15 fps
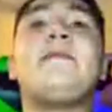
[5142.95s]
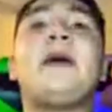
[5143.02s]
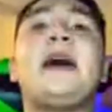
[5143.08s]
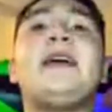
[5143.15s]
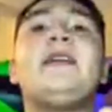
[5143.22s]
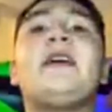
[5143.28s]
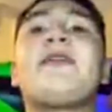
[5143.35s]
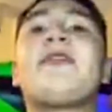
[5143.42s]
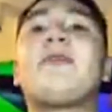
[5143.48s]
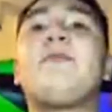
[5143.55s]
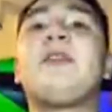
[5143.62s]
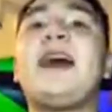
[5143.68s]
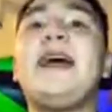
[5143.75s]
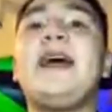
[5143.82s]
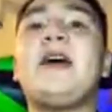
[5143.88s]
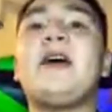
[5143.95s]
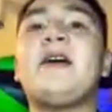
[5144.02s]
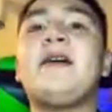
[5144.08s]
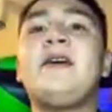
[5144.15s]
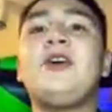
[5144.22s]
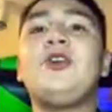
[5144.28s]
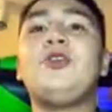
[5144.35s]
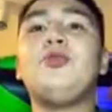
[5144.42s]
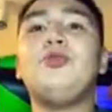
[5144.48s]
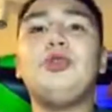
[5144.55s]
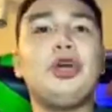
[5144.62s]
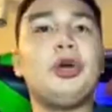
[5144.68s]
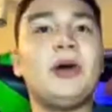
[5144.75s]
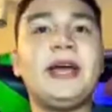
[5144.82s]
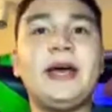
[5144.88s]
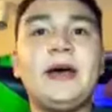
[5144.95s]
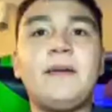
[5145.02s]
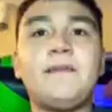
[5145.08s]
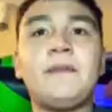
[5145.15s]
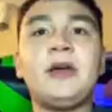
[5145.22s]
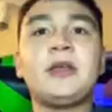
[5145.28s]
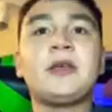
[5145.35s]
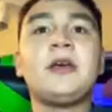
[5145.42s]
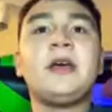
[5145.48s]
another player who knew him,